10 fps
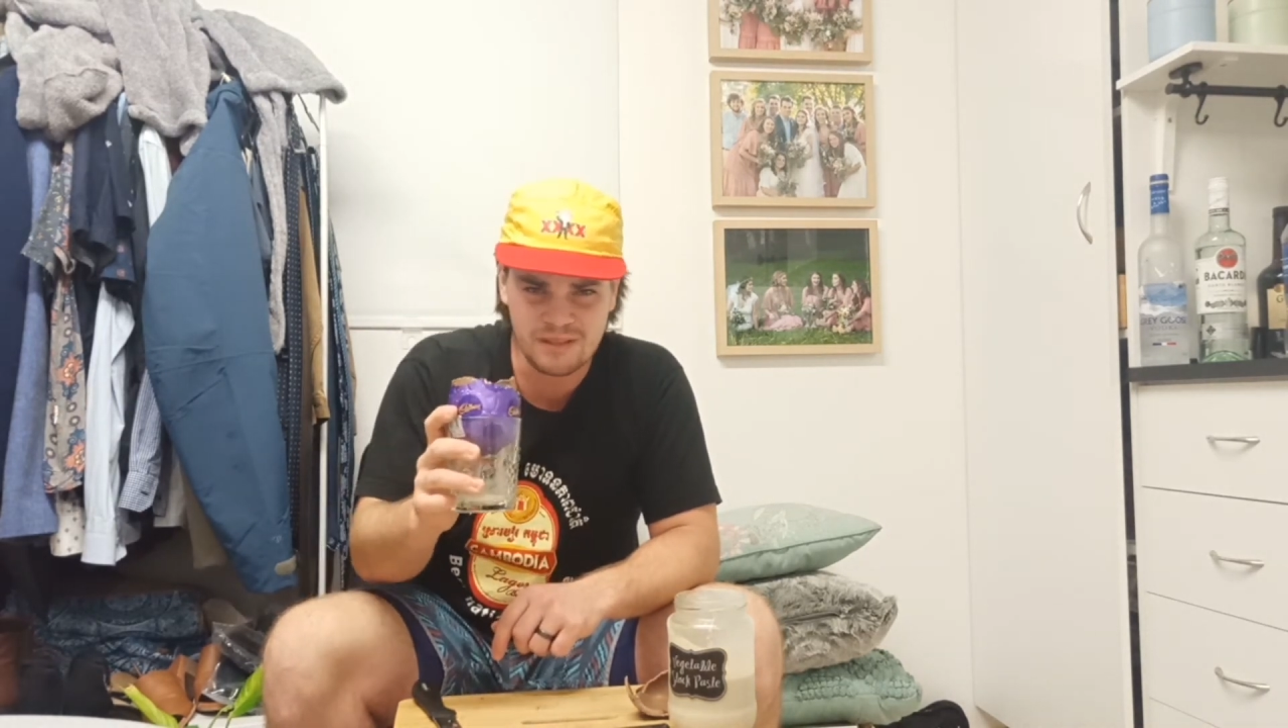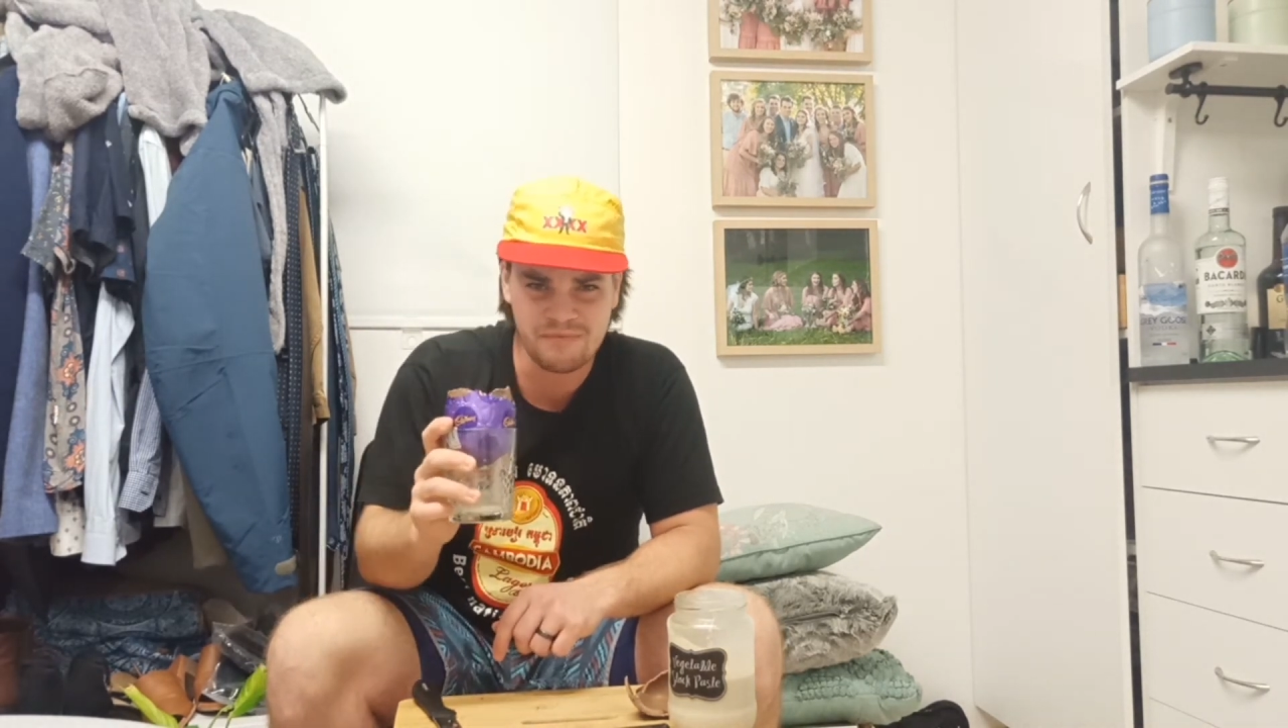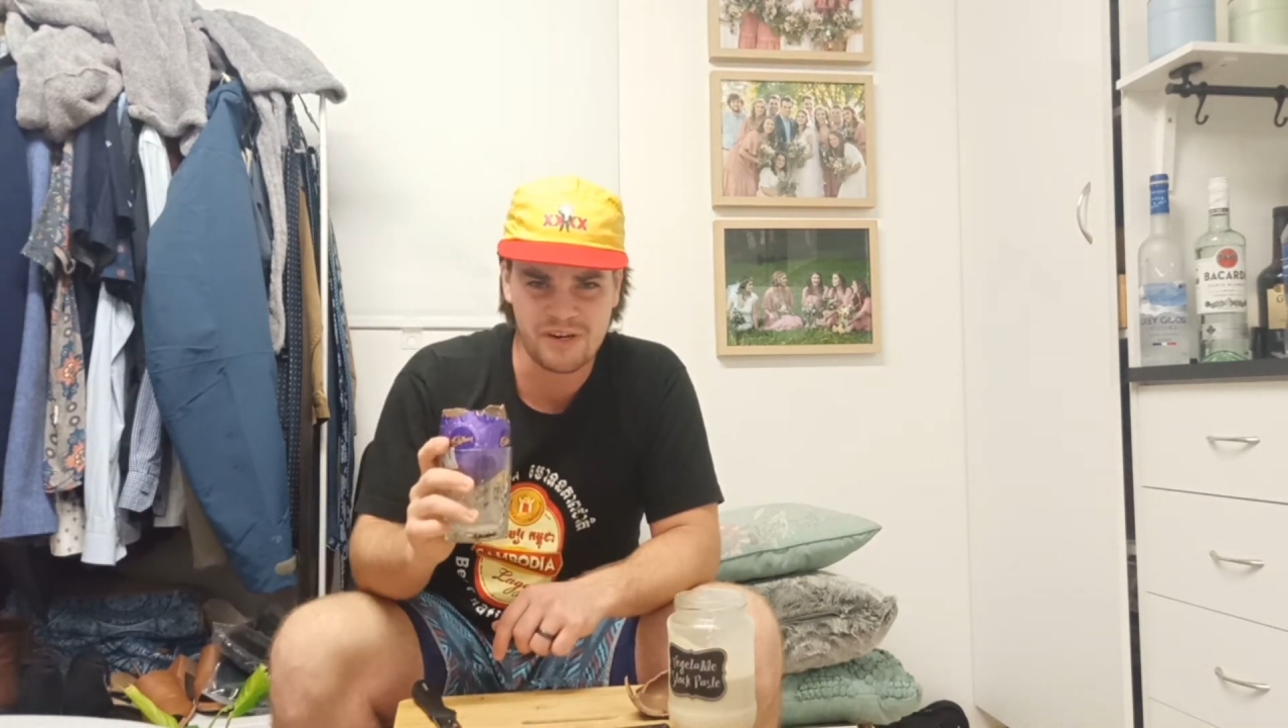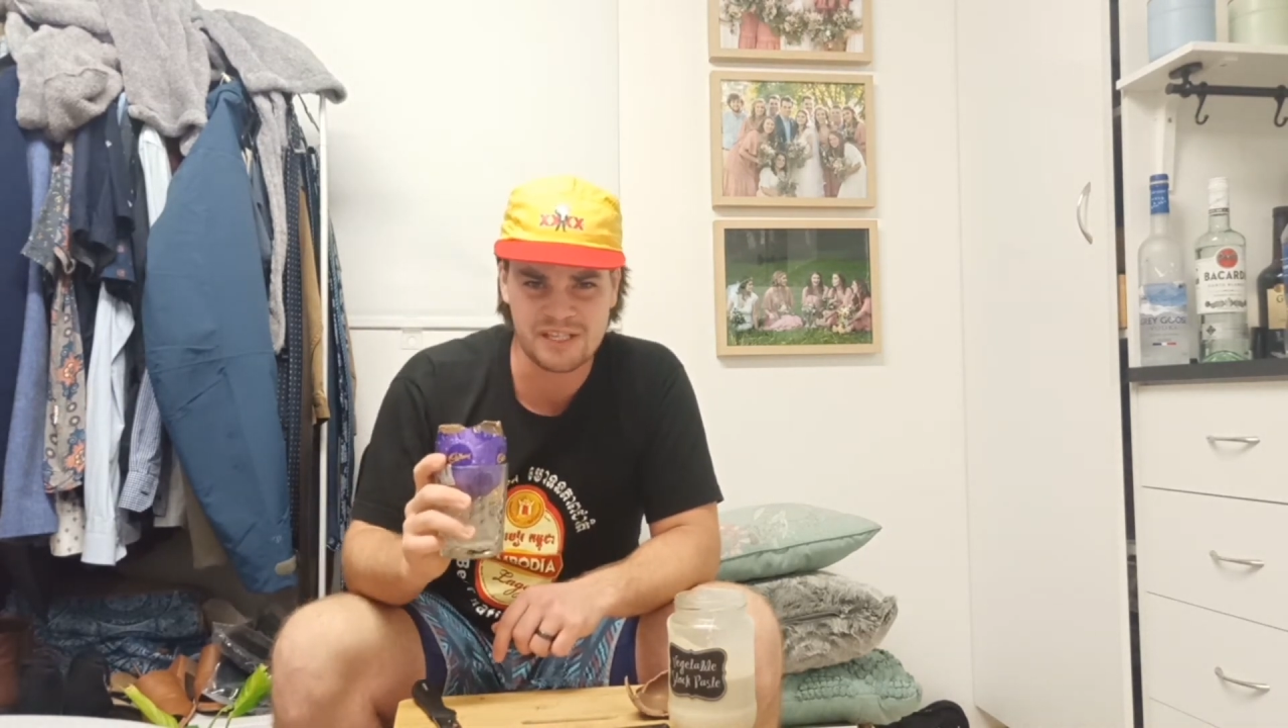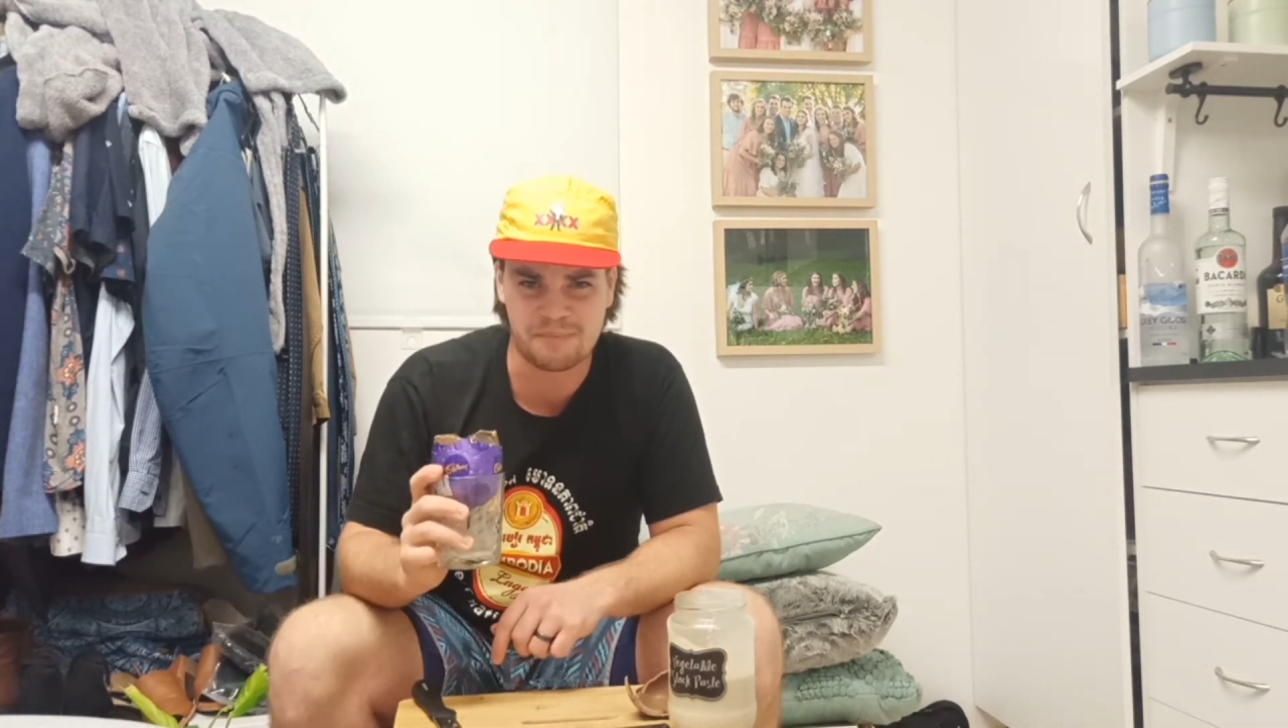
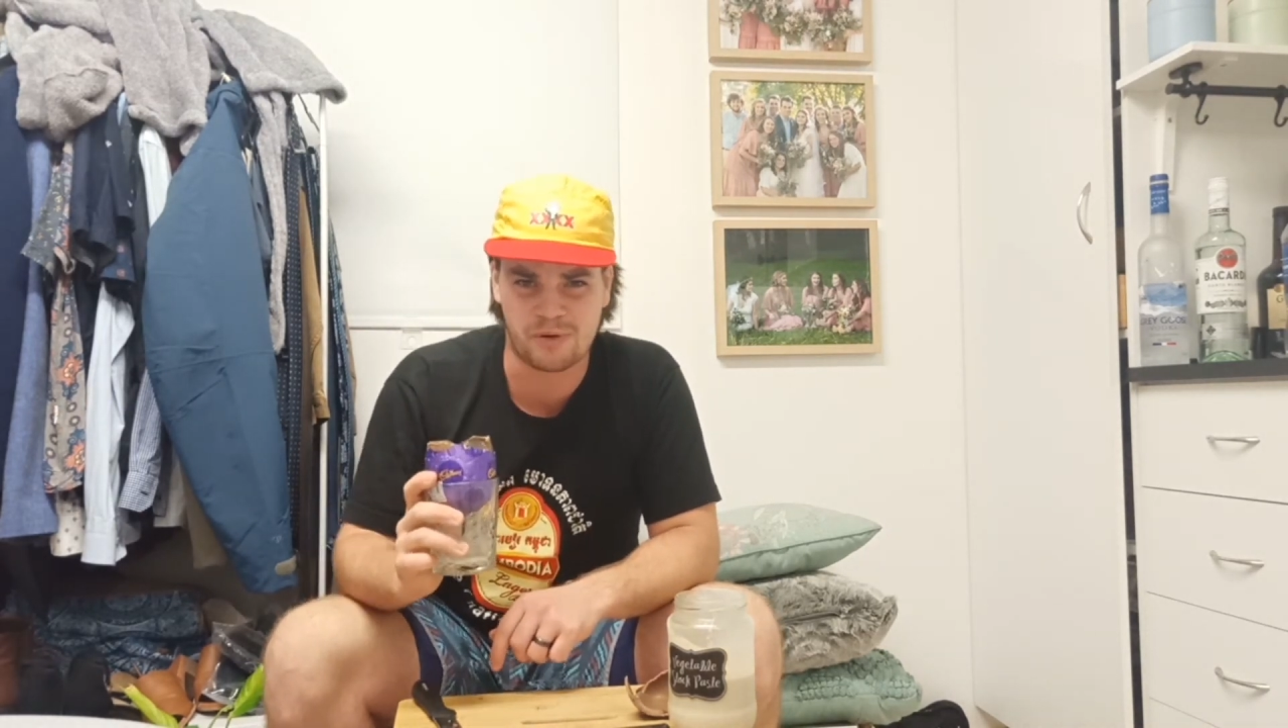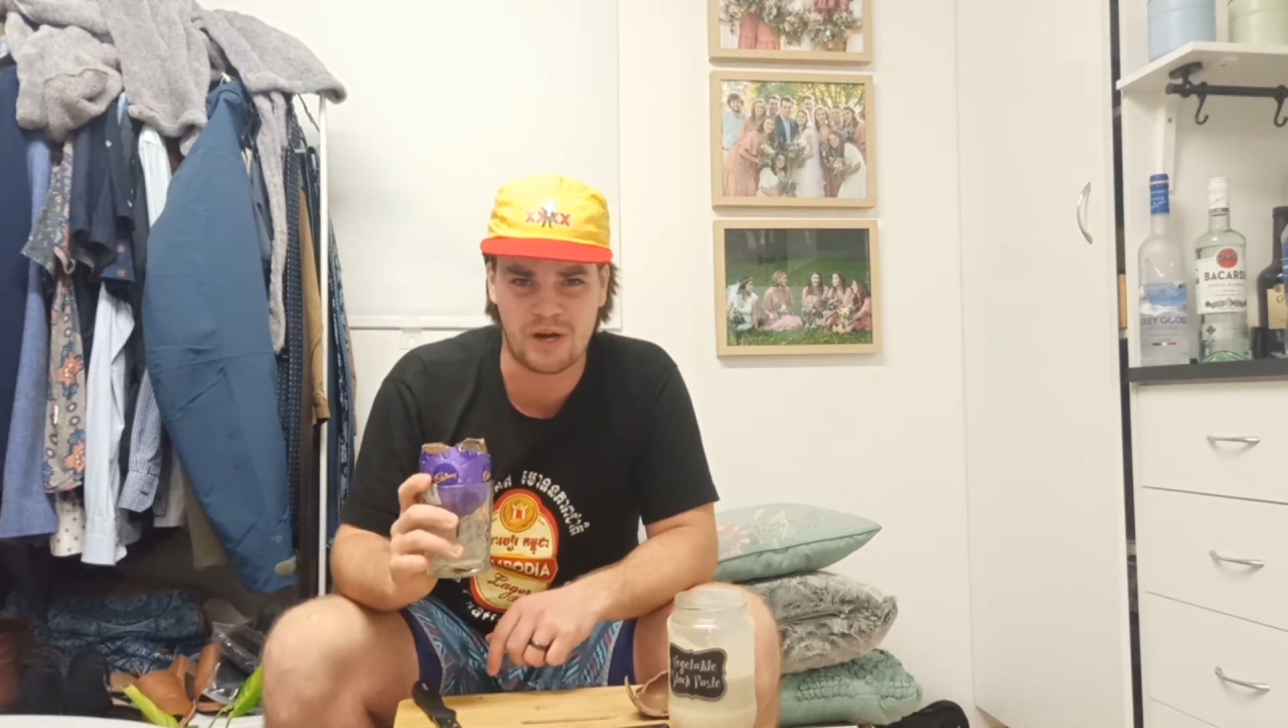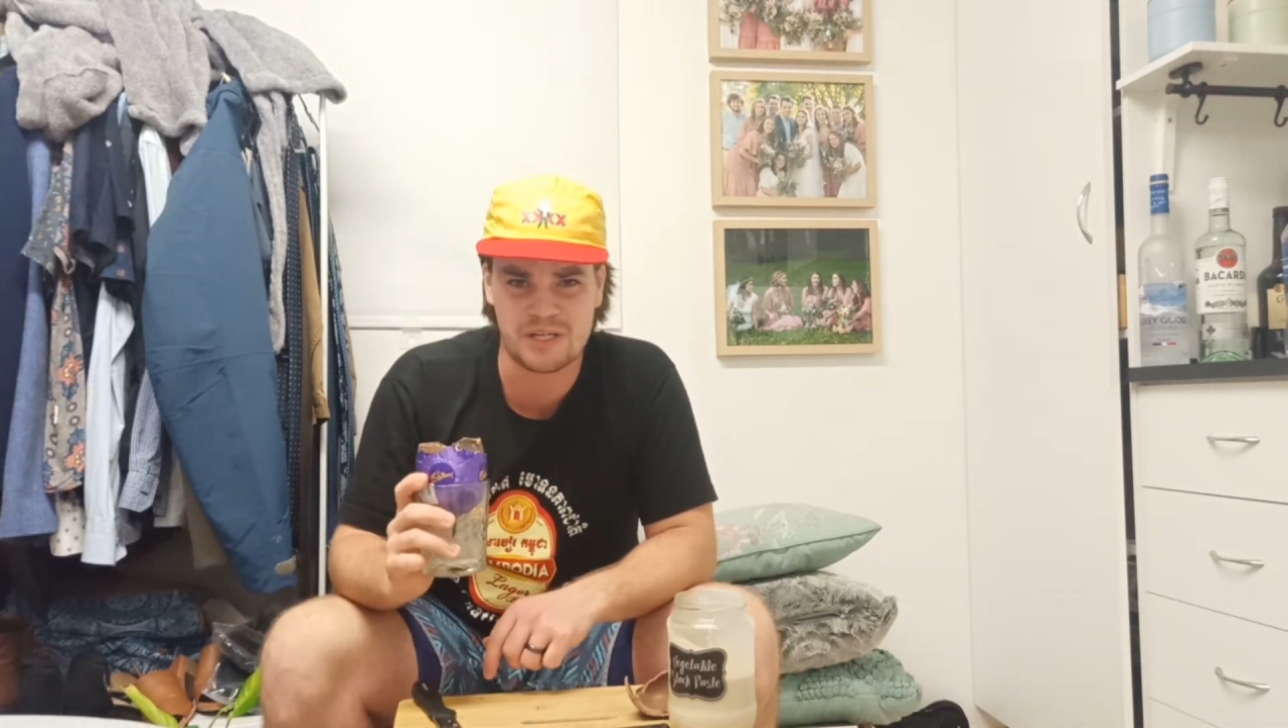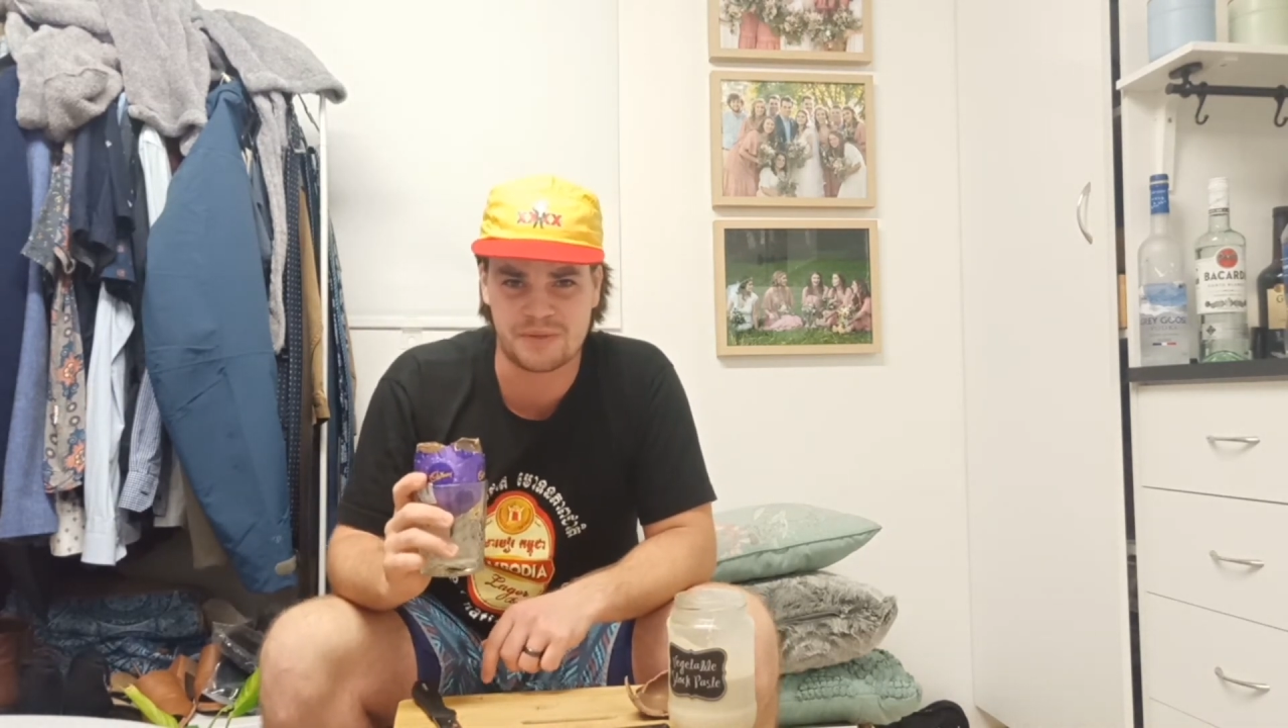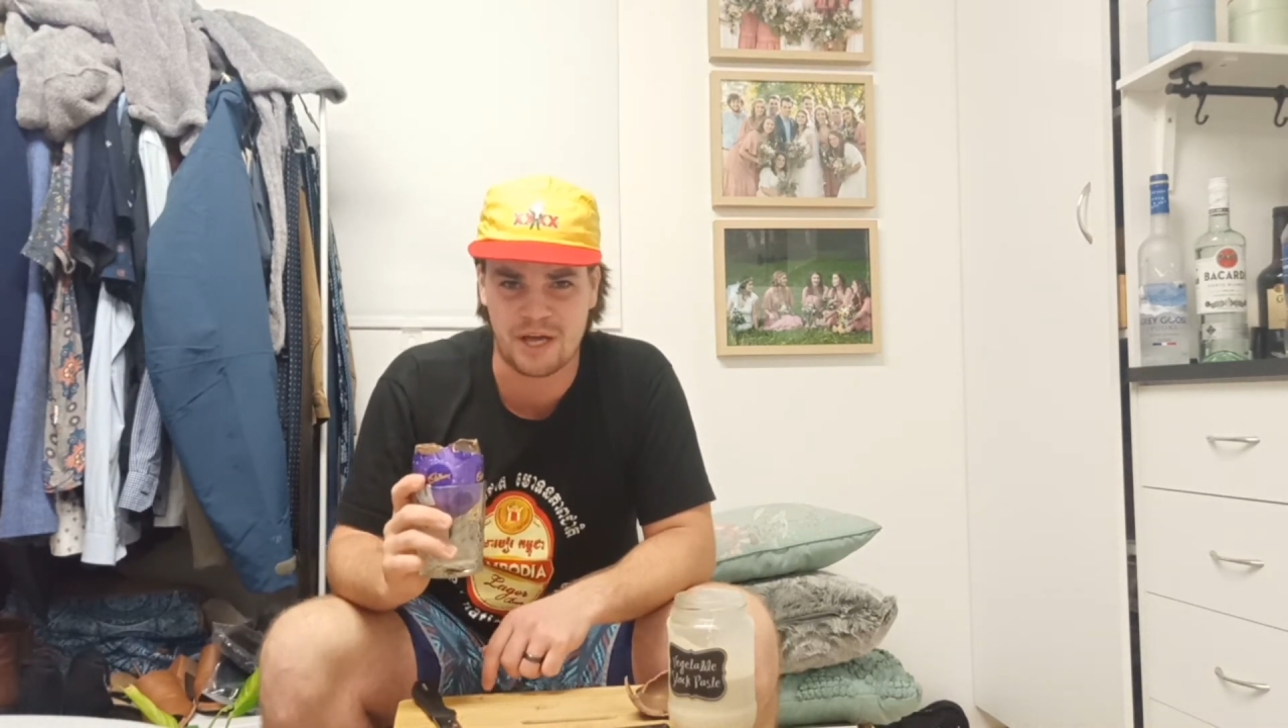I'm very surprised